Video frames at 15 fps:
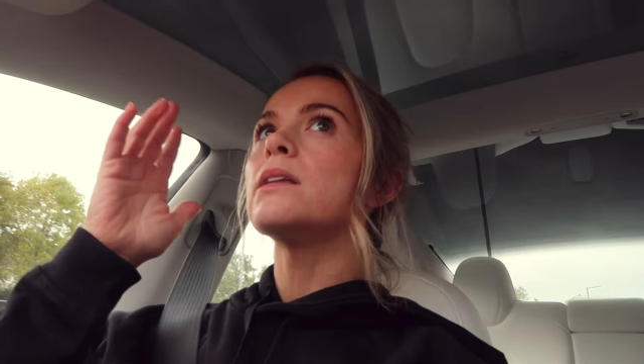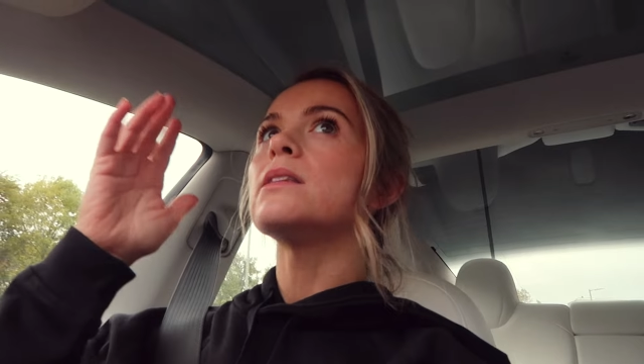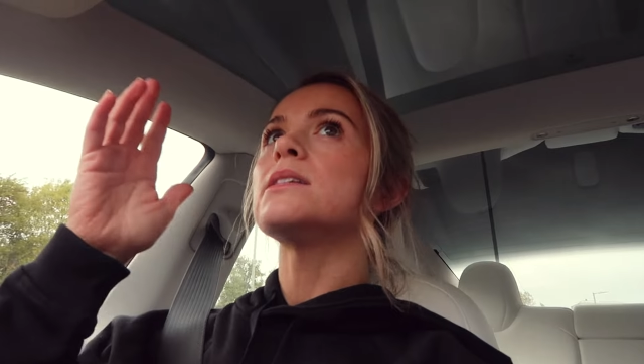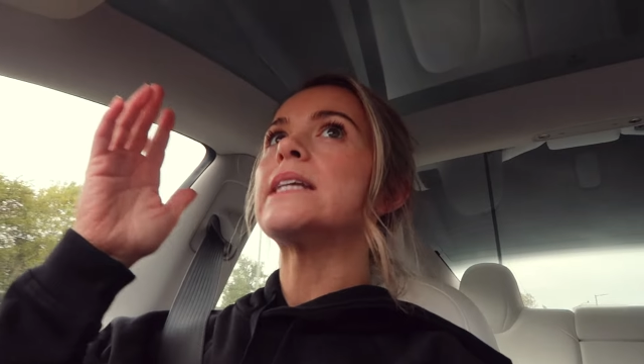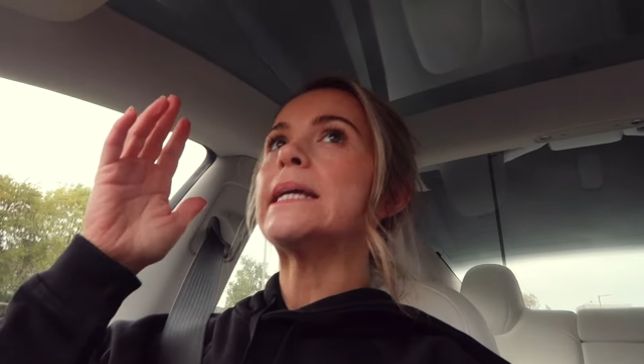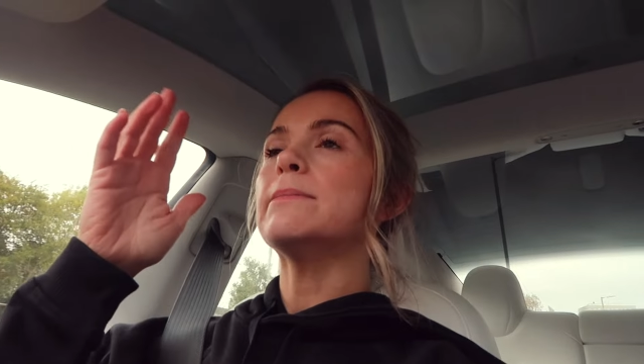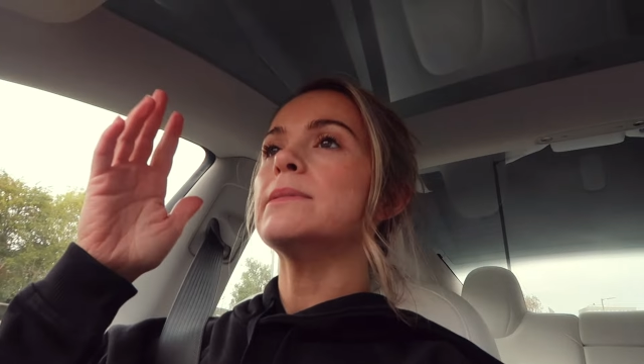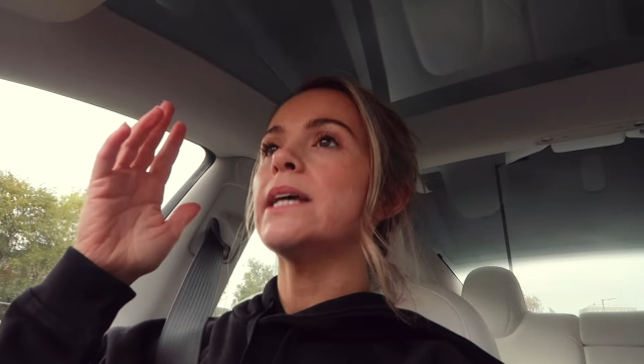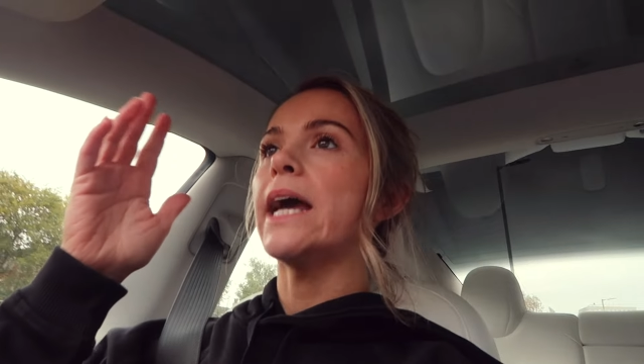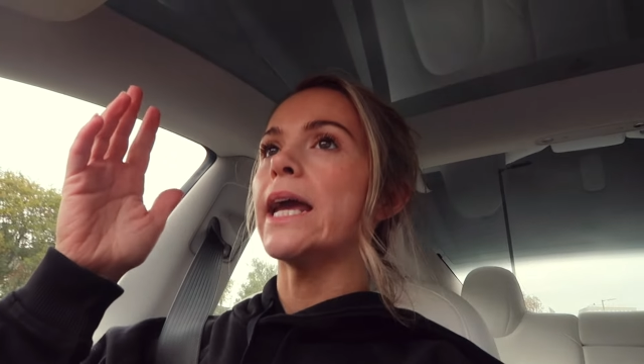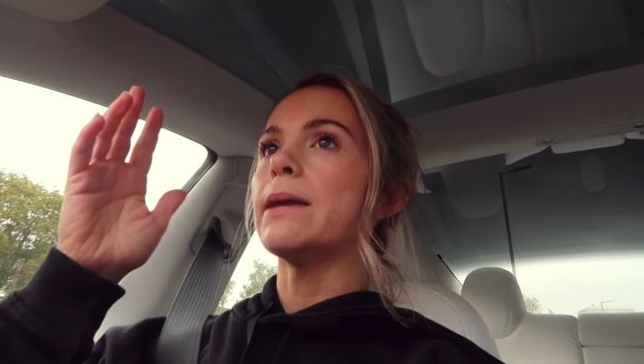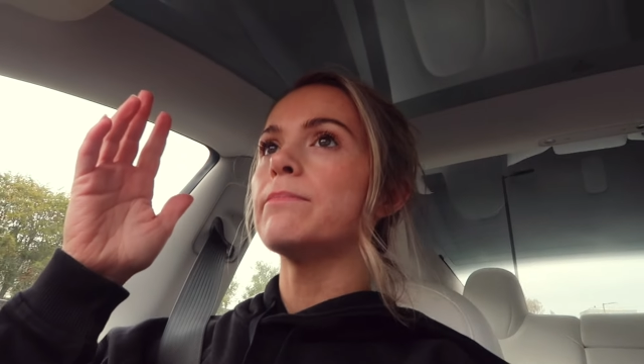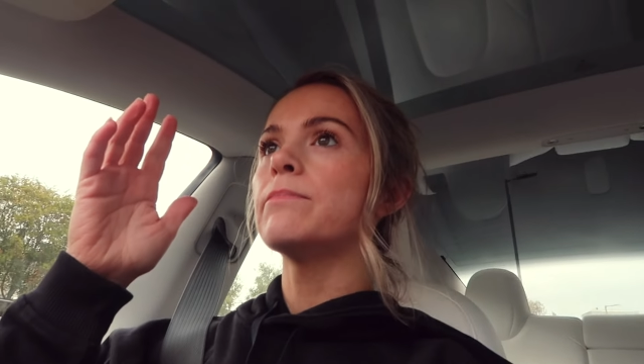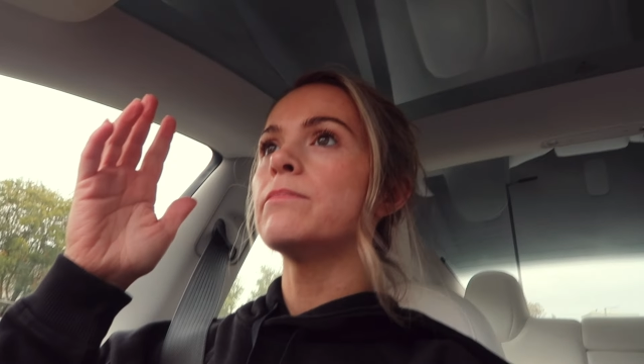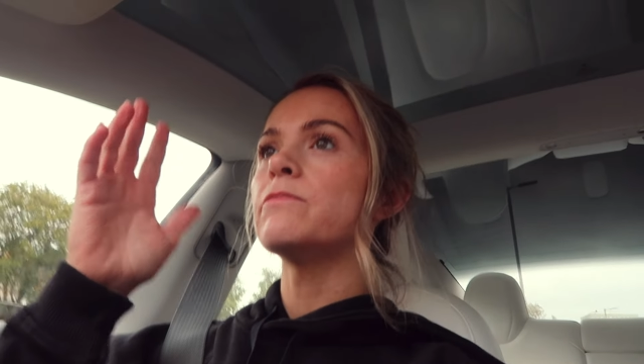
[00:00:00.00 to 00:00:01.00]
at the same
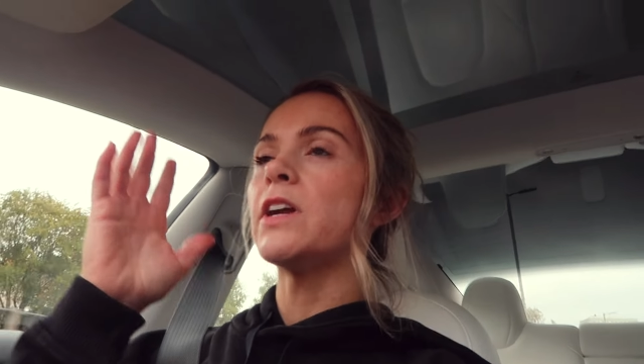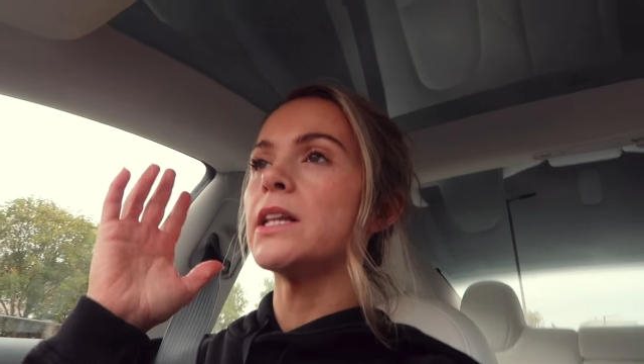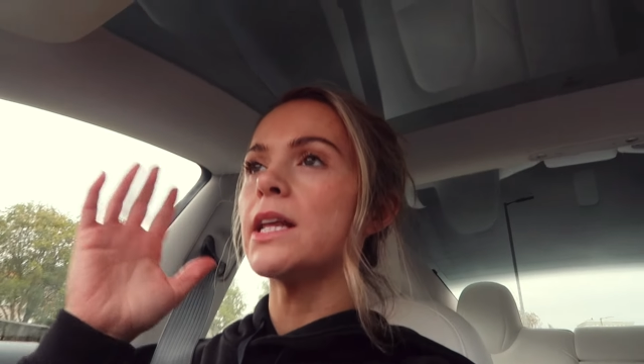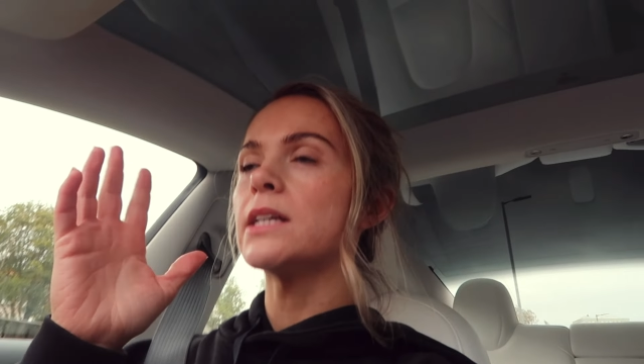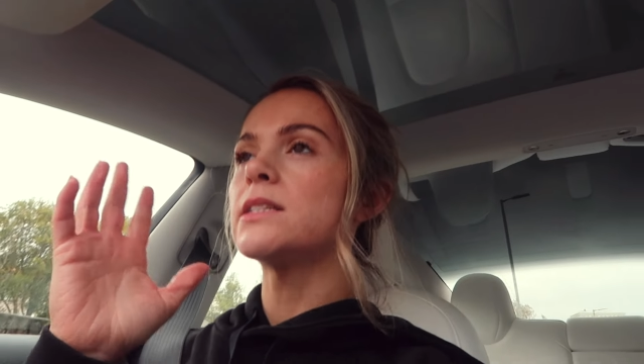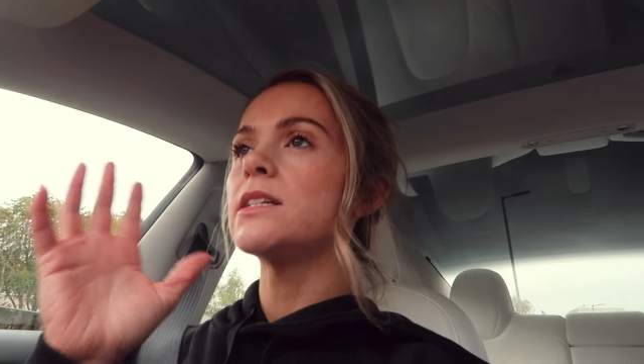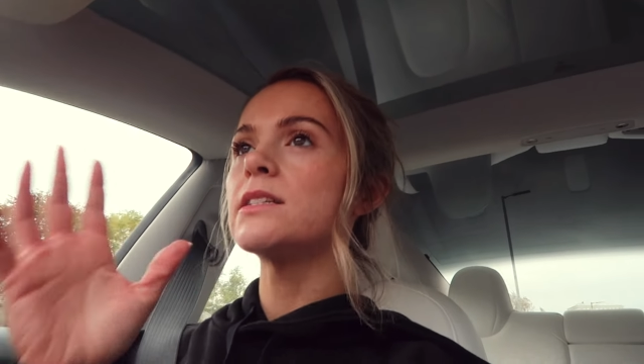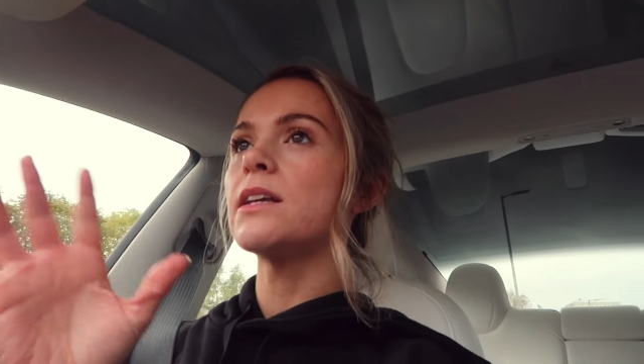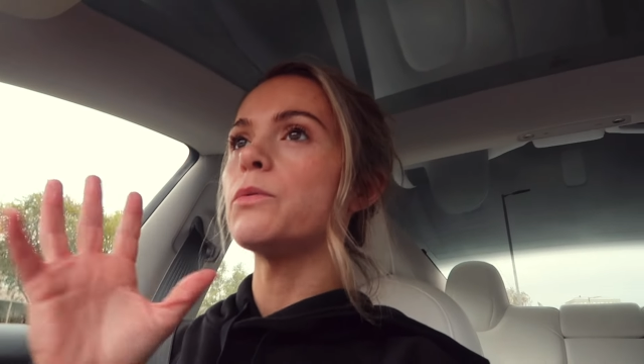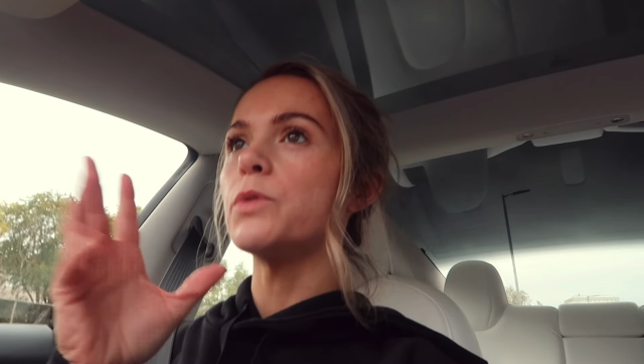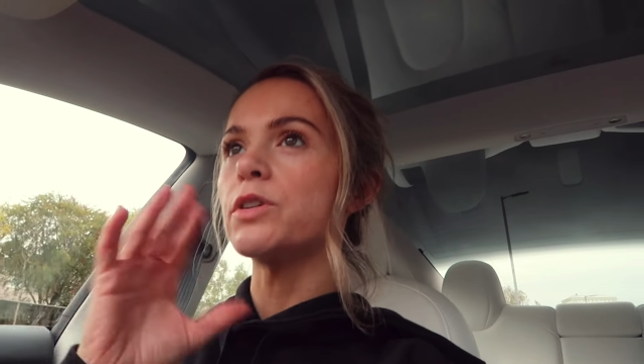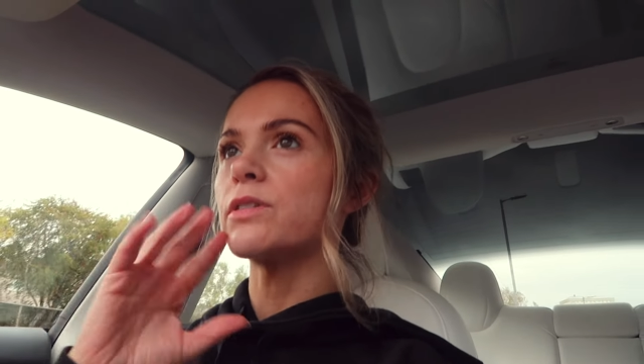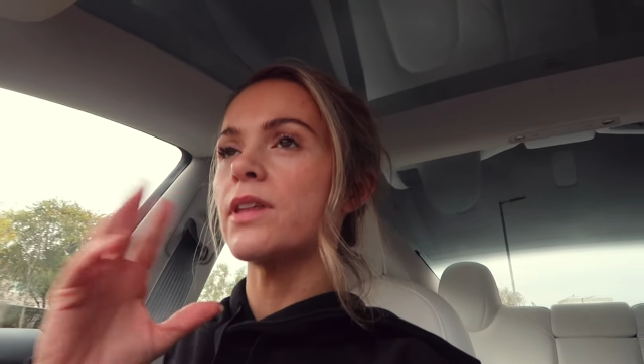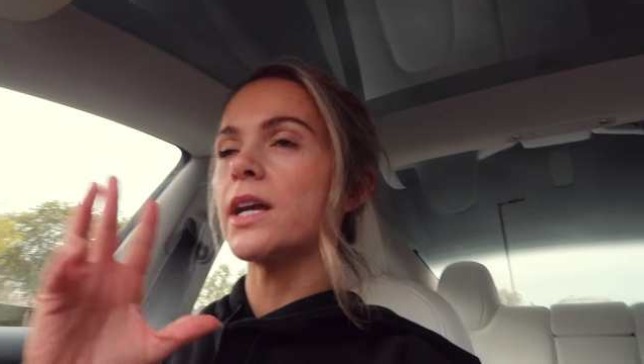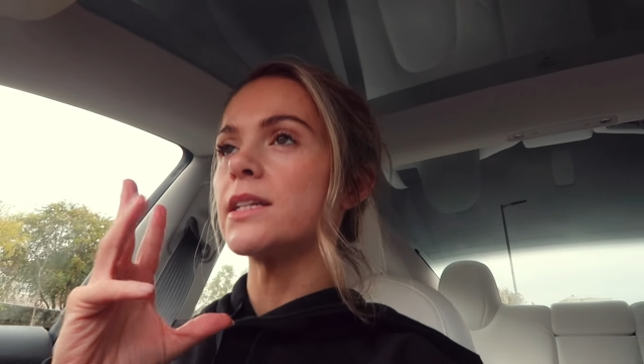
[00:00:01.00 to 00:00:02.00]
time, like, this is a
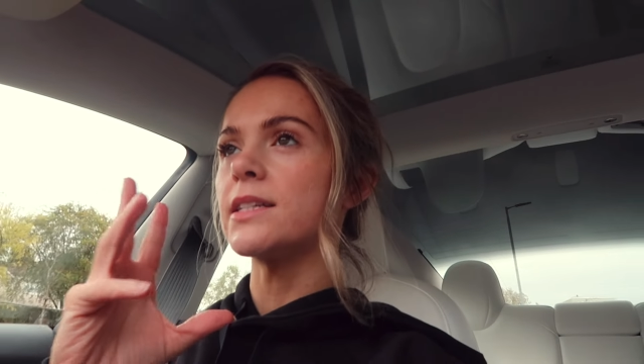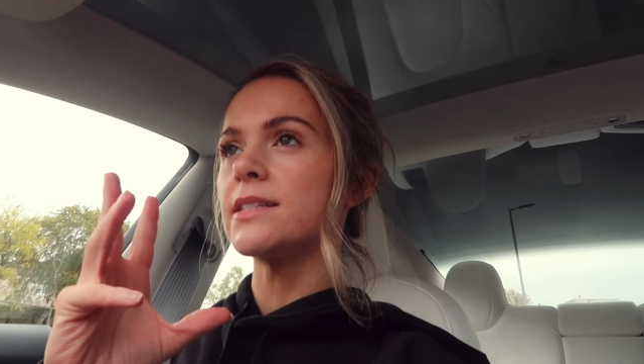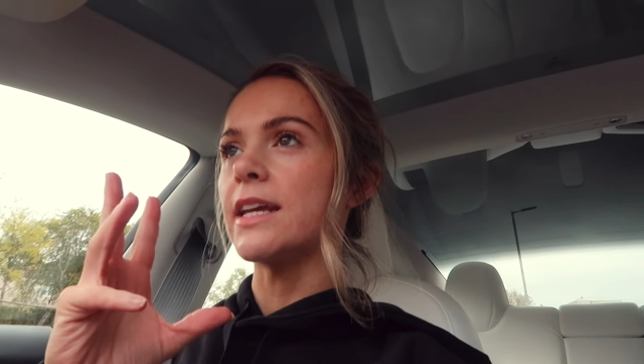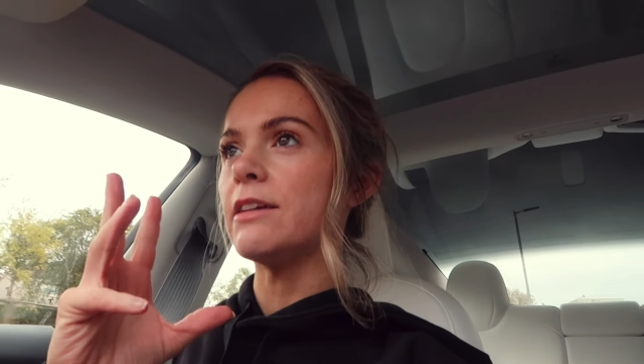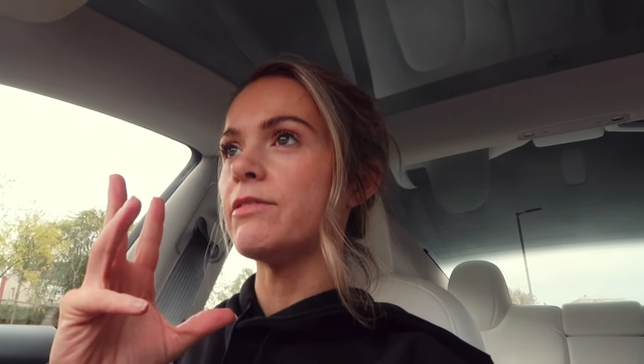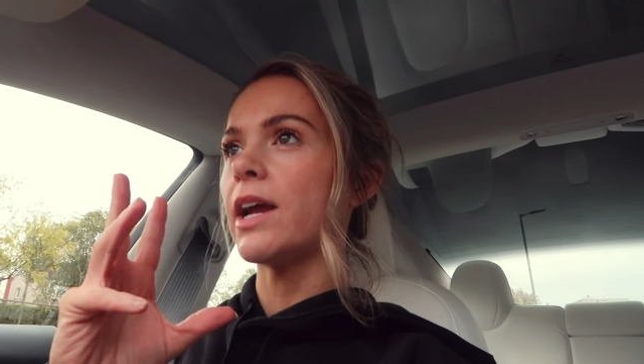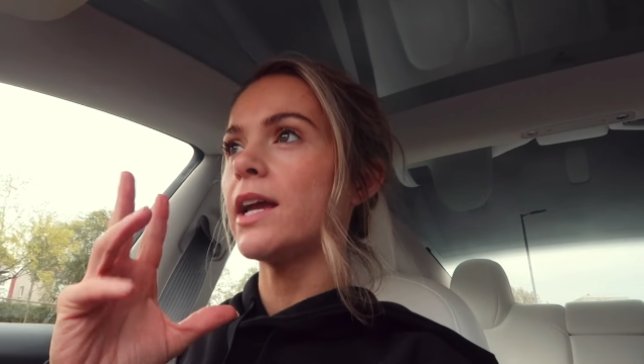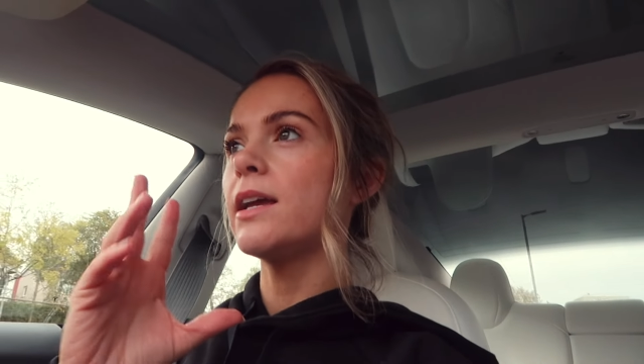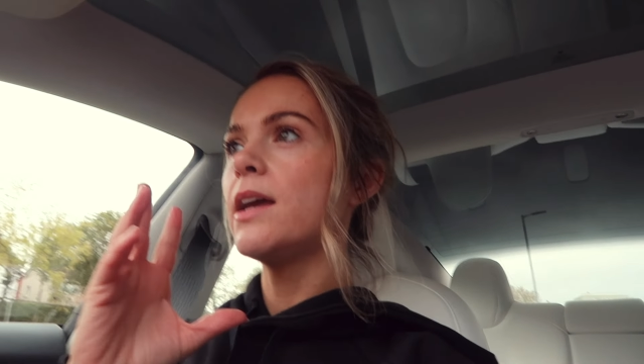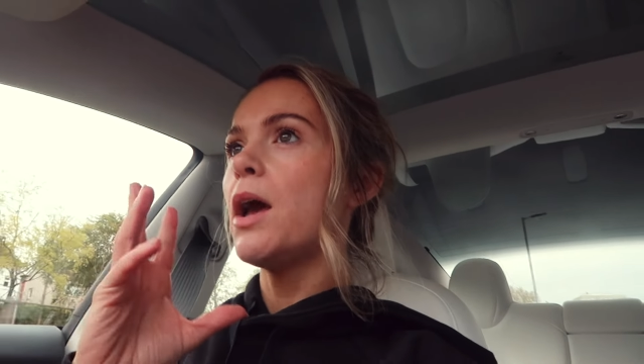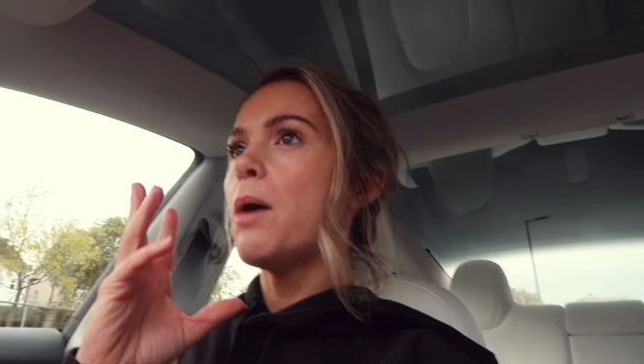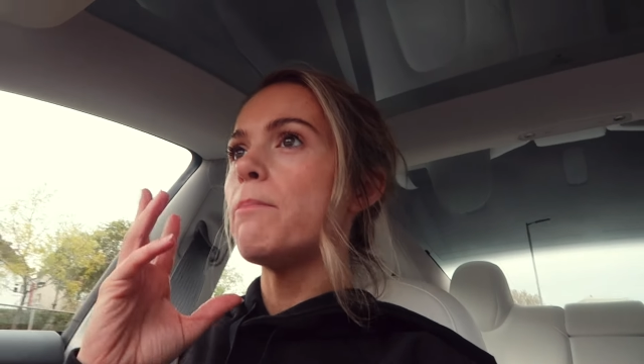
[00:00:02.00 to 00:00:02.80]
weird thing to say, right?